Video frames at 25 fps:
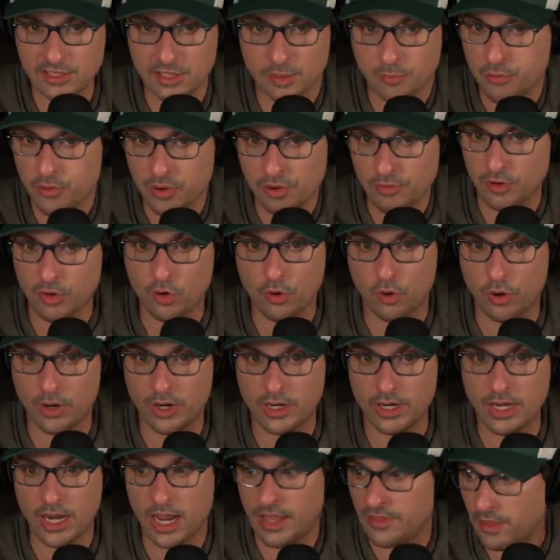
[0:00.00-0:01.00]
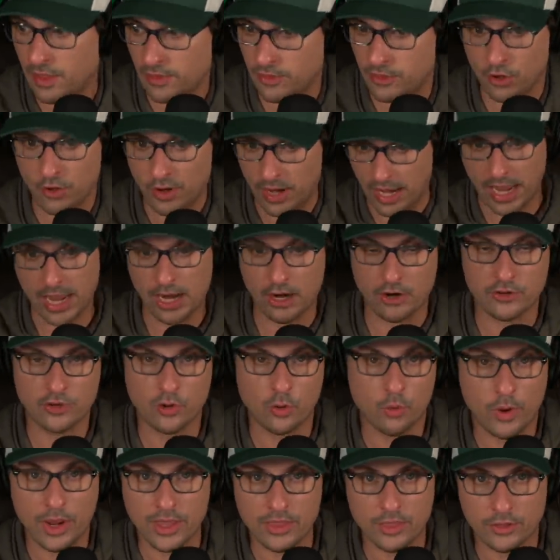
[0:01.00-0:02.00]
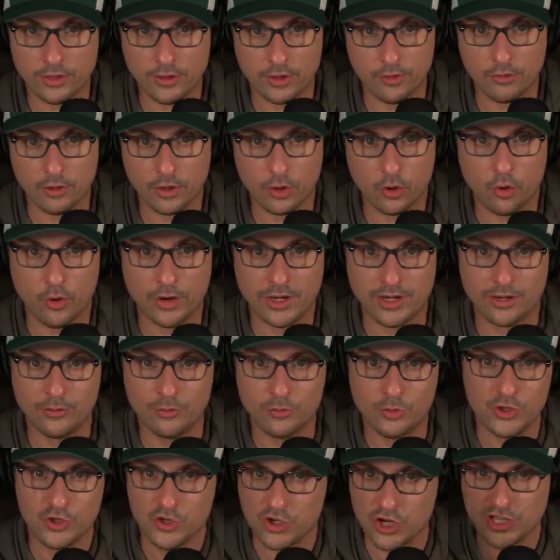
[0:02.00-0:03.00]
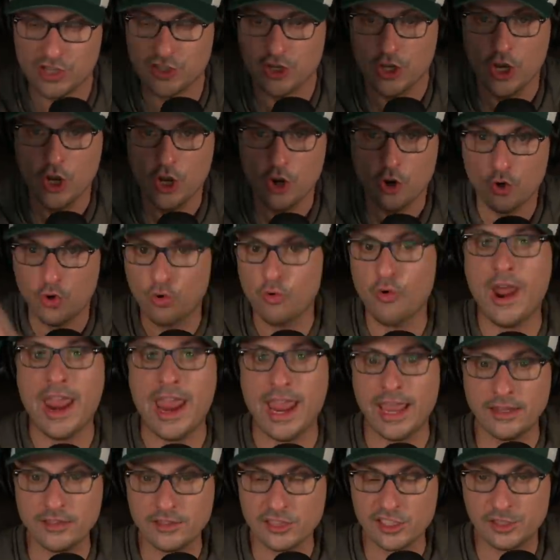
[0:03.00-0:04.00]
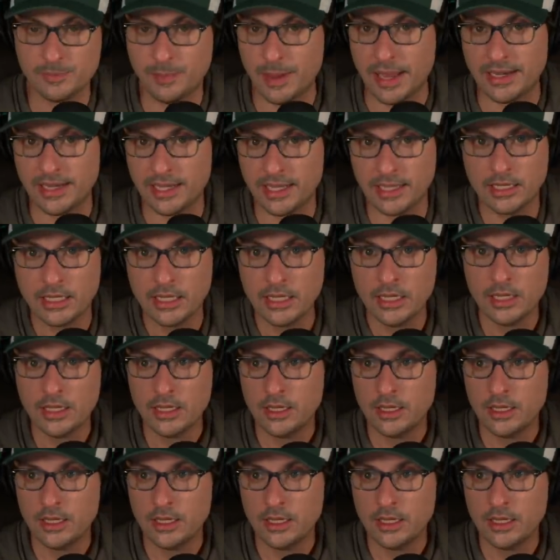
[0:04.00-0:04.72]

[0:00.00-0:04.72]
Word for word: They're pre-recorded and then they're aired the way that they're recorded with just Grant spending